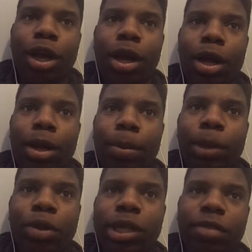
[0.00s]

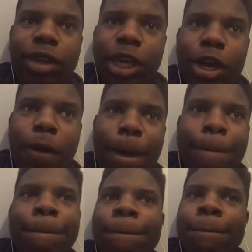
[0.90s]
music video.
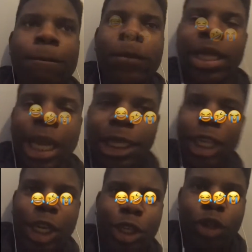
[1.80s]
But that's
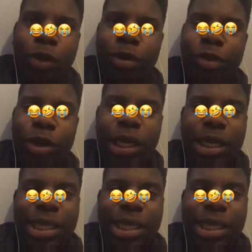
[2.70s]
another story for another